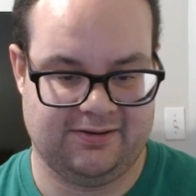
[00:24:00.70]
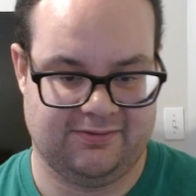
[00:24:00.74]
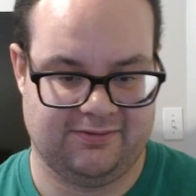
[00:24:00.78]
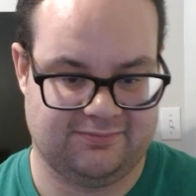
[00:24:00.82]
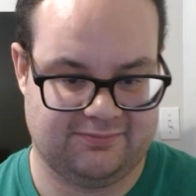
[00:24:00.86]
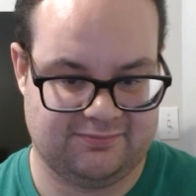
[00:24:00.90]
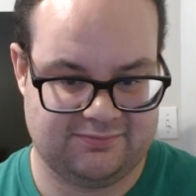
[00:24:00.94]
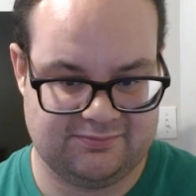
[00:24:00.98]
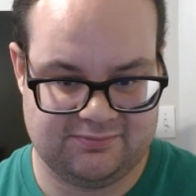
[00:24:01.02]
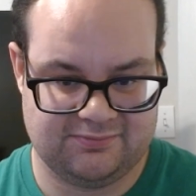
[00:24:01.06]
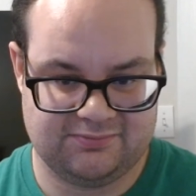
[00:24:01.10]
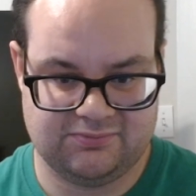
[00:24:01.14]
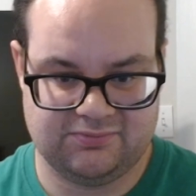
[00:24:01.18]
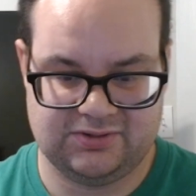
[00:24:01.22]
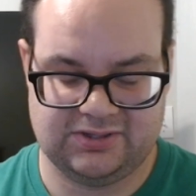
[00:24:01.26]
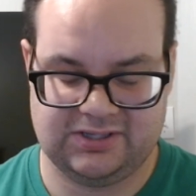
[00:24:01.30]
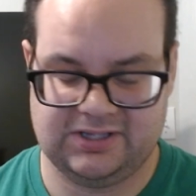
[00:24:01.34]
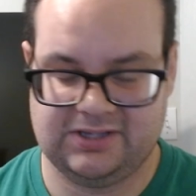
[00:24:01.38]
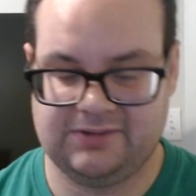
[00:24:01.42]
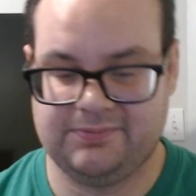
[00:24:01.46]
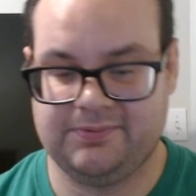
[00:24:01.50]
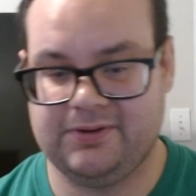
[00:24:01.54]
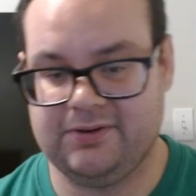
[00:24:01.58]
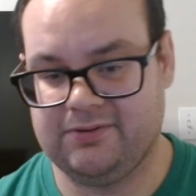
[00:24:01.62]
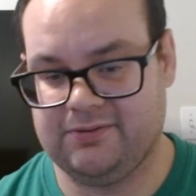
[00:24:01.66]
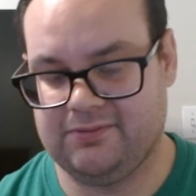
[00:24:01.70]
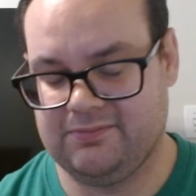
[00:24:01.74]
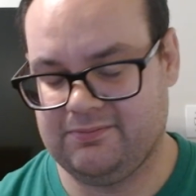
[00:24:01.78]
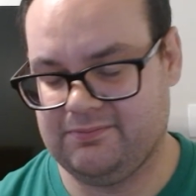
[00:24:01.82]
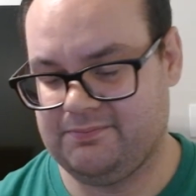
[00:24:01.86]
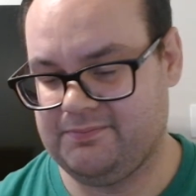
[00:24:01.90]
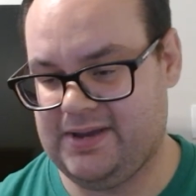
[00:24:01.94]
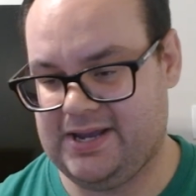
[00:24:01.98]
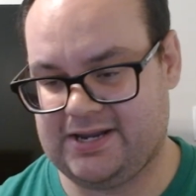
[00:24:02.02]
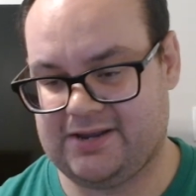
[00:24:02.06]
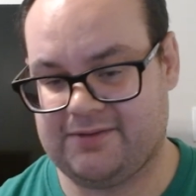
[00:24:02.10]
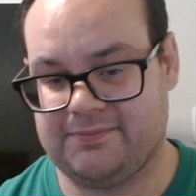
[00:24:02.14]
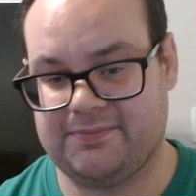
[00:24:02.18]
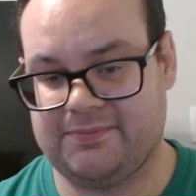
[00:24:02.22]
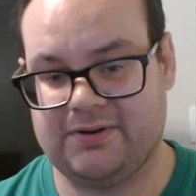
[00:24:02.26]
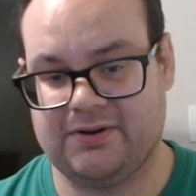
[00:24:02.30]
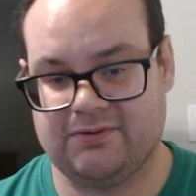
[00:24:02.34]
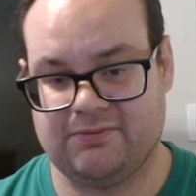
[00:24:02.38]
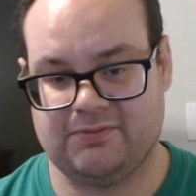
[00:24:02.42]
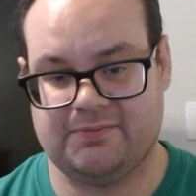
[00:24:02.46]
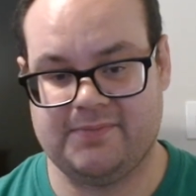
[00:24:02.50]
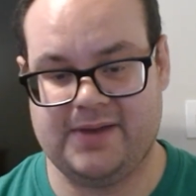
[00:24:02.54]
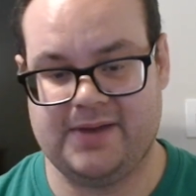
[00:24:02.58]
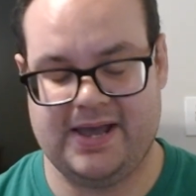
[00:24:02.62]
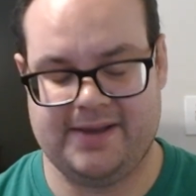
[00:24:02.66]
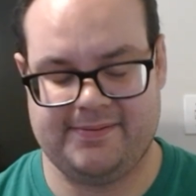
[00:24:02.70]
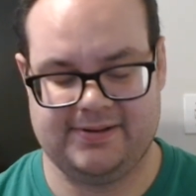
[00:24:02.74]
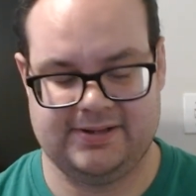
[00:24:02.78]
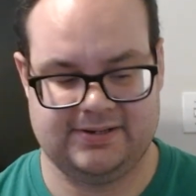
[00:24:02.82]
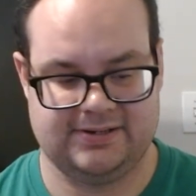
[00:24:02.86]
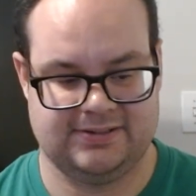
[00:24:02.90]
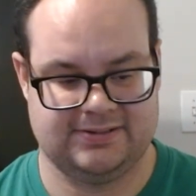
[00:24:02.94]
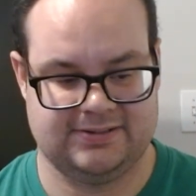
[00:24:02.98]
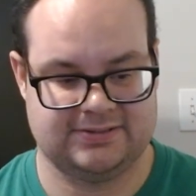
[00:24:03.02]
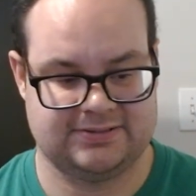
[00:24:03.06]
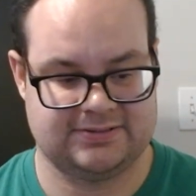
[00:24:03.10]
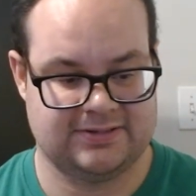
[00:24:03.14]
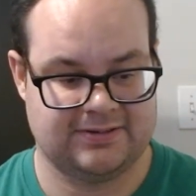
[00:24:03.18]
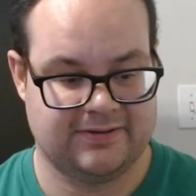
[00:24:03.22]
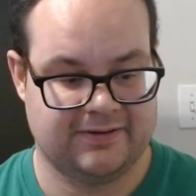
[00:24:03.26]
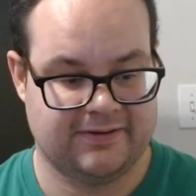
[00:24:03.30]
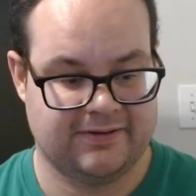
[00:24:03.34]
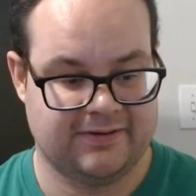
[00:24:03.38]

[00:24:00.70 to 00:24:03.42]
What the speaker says: the bat computer where Batman is.